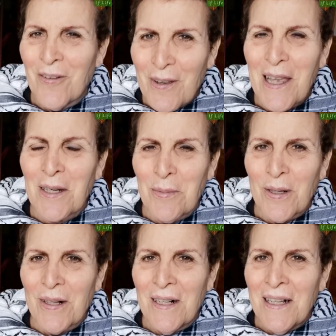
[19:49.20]

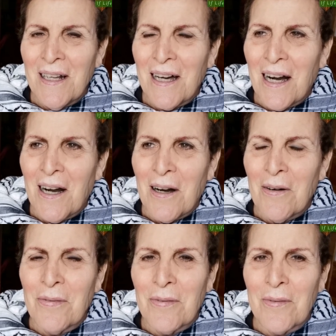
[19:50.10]
available
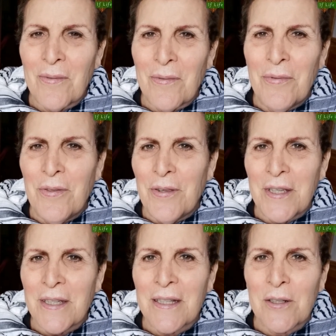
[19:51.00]
of
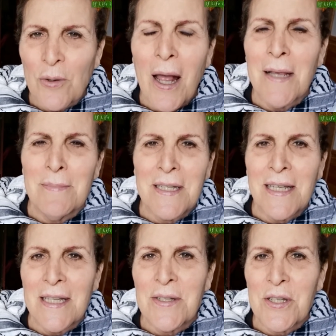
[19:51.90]
the crimes
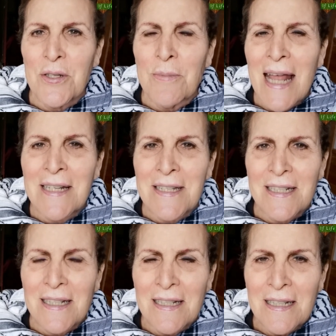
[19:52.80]
against
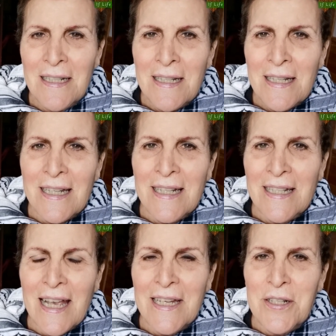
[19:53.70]
humanity
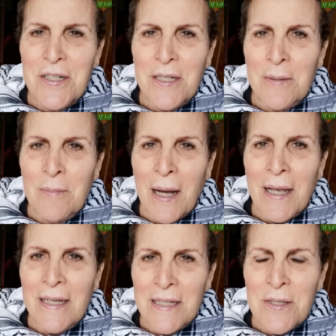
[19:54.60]
engaged in
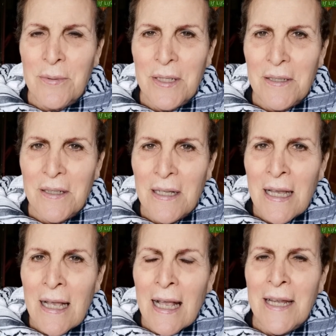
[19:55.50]
by Israel.
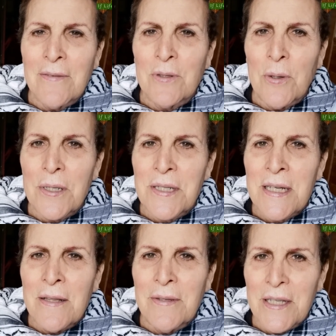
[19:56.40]
And of
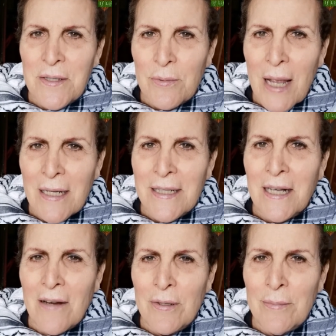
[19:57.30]
course, the
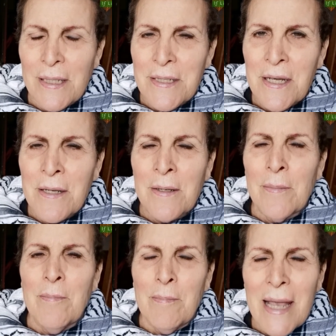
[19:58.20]
Israeli government
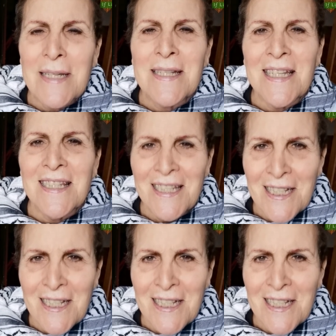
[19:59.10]
makes it